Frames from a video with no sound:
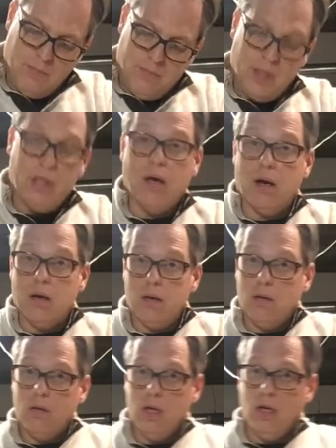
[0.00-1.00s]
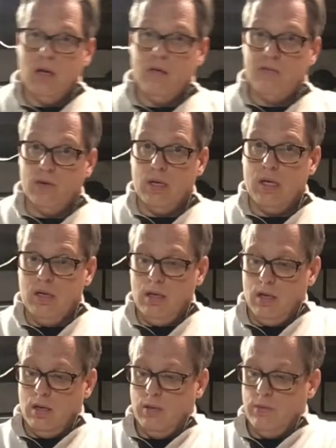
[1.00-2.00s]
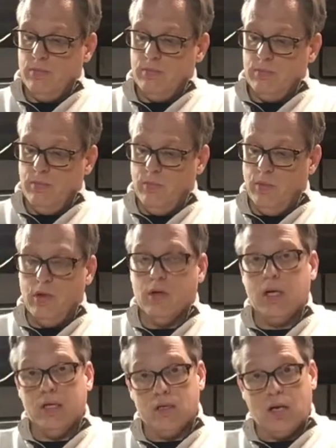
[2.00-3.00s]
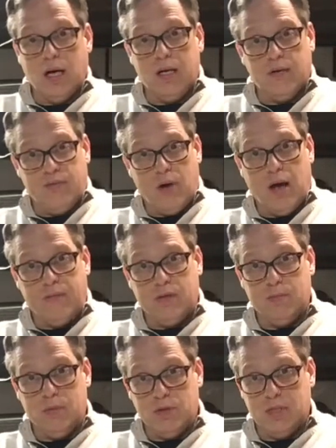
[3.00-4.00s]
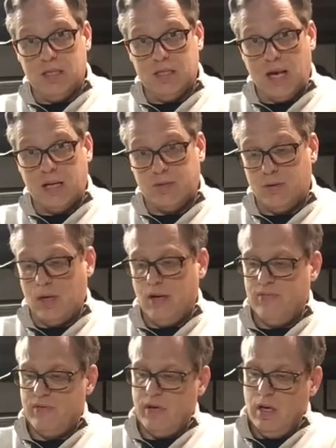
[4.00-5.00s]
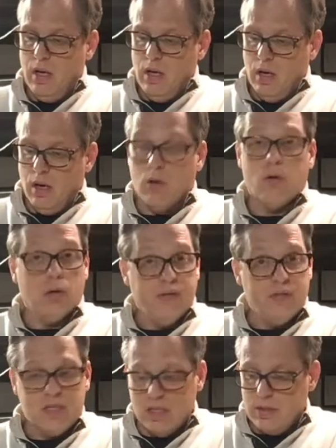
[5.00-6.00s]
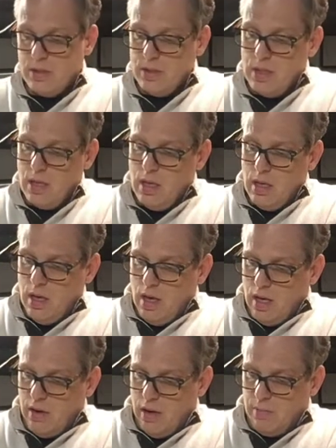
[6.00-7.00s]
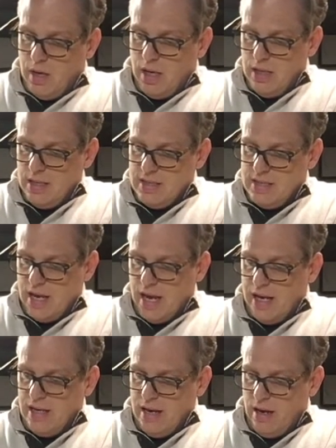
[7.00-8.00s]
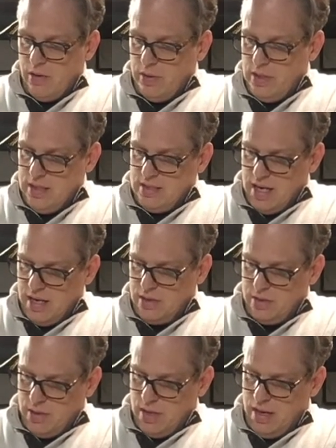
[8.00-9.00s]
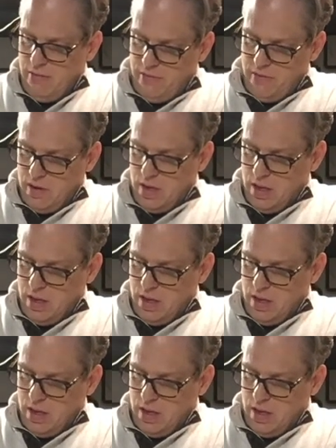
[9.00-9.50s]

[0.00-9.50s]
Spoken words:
be there if you're, when your kids are cutting, if you're having them use the X-Acto knife, or even scissors. All right, I'm cutting the side now with the X-Acto knife.